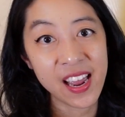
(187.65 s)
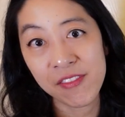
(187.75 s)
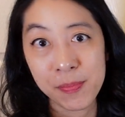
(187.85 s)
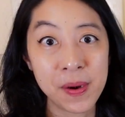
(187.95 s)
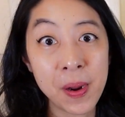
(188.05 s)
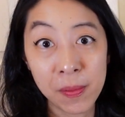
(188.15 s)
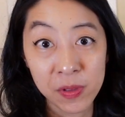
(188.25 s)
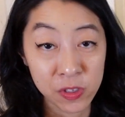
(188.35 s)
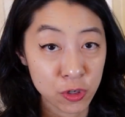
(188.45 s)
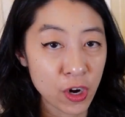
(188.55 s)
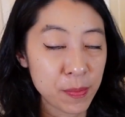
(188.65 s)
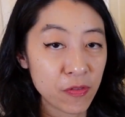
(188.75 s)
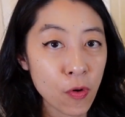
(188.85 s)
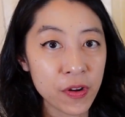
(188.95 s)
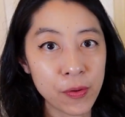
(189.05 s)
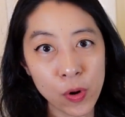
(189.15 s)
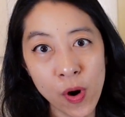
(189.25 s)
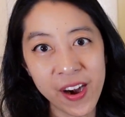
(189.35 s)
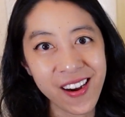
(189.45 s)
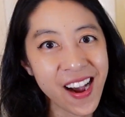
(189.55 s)
haven't been able to try before that
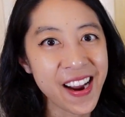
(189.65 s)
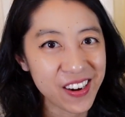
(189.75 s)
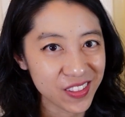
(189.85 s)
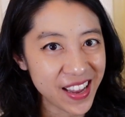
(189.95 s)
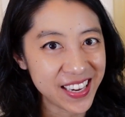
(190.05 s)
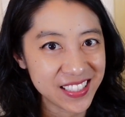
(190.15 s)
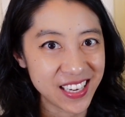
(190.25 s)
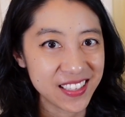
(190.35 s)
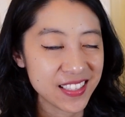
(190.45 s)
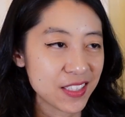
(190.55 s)
require higher lighting settings,